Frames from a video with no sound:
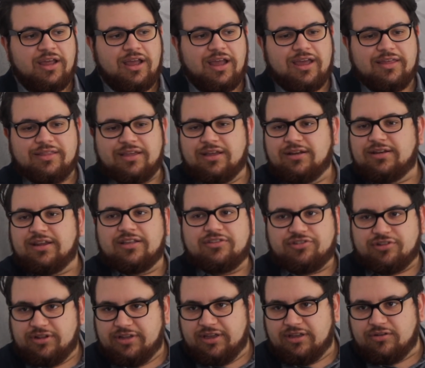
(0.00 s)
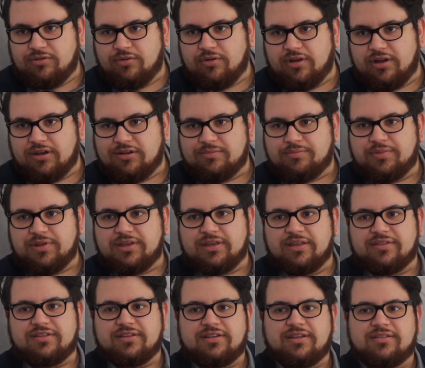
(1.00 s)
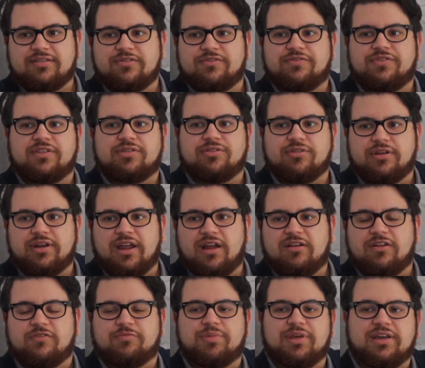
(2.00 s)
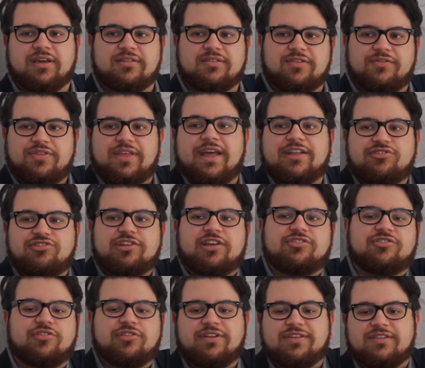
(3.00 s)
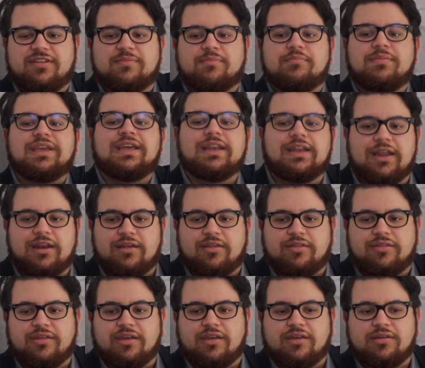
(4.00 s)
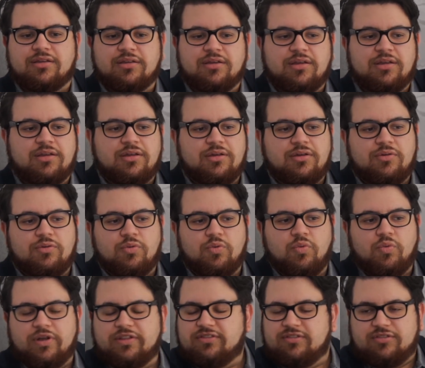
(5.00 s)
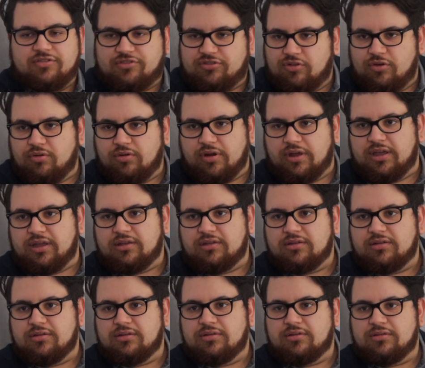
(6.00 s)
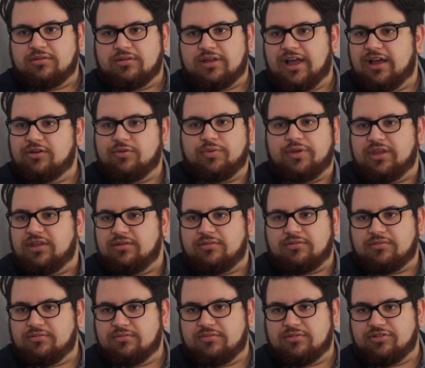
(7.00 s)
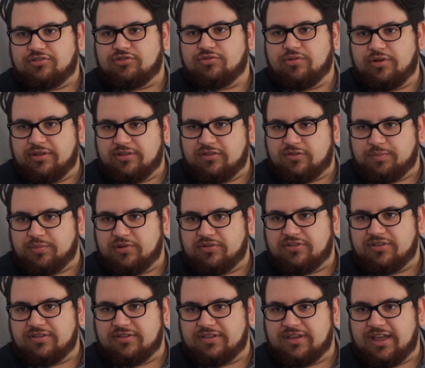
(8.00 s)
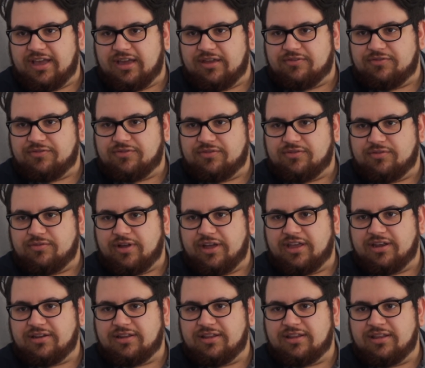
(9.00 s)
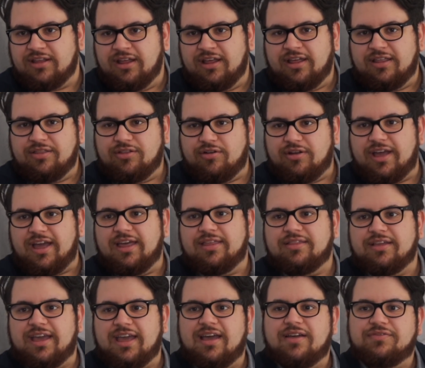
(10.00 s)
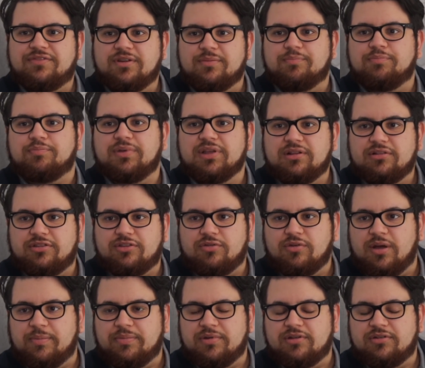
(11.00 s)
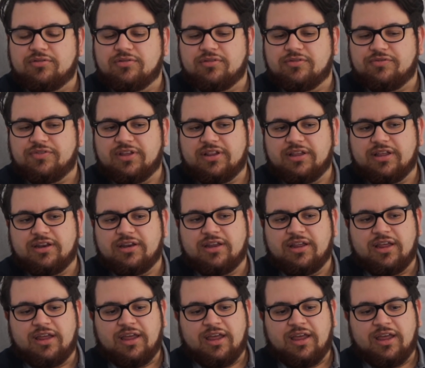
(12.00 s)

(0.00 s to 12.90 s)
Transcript: And they intentionally ignore it because it doesn't fit their narrative. Because if that gesture doesn't mean anything, what's the story? How do we destroy this person's life, mm-hmm. right? They have to build you up into a villain.